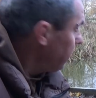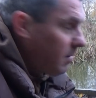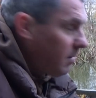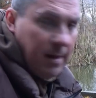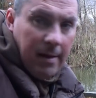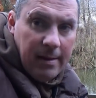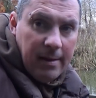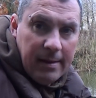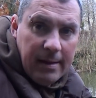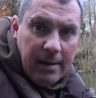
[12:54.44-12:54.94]

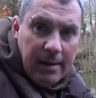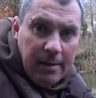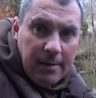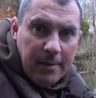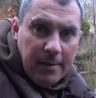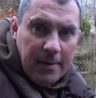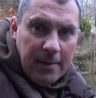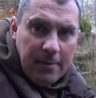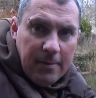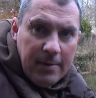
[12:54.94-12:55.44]
But
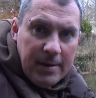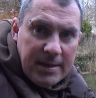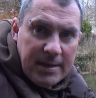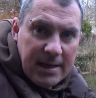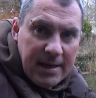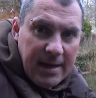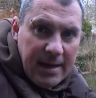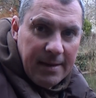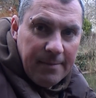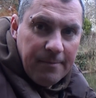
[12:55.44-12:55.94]
we
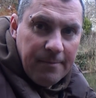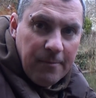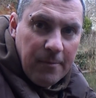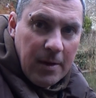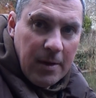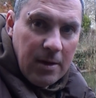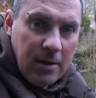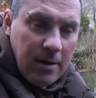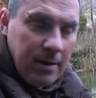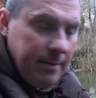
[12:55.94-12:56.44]
did it,
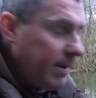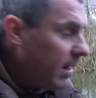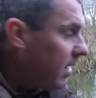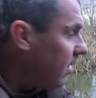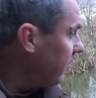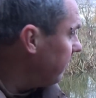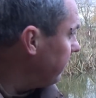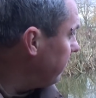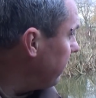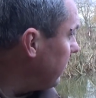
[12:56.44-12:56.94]
we got him
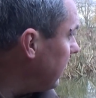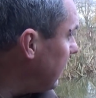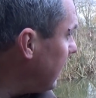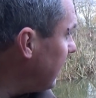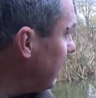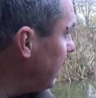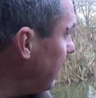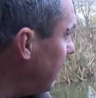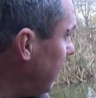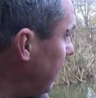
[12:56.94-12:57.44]
out, we
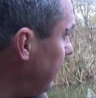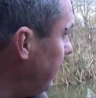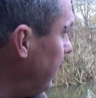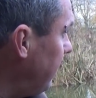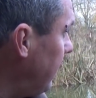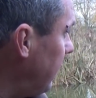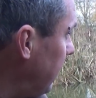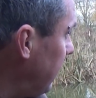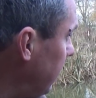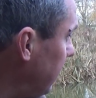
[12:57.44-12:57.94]
landed him,
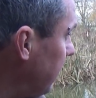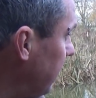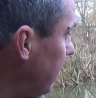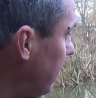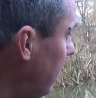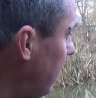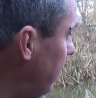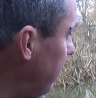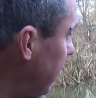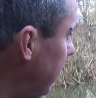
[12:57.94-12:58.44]

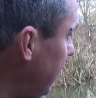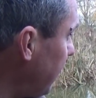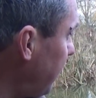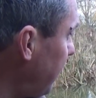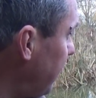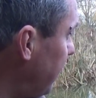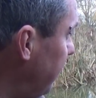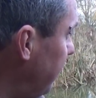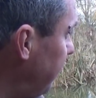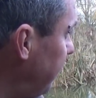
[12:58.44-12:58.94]
gone back
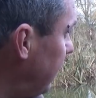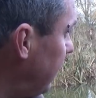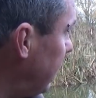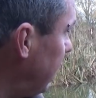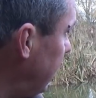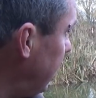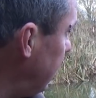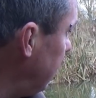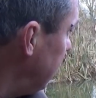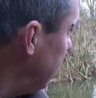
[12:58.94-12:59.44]

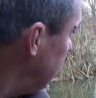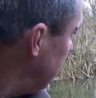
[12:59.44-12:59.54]
safely.